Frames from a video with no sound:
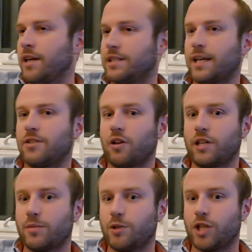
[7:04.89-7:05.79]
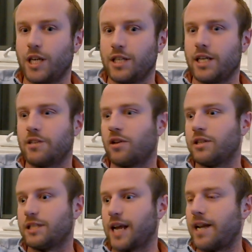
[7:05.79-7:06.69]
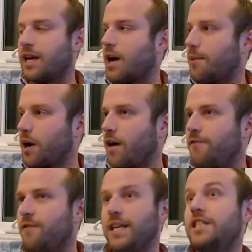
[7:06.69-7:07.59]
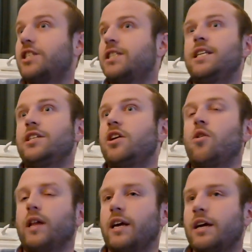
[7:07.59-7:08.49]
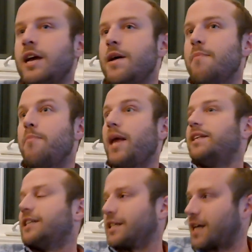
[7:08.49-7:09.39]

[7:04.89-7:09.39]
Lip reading: He has all these machines, he has all his data coming off of it, and he just needs to know like basics.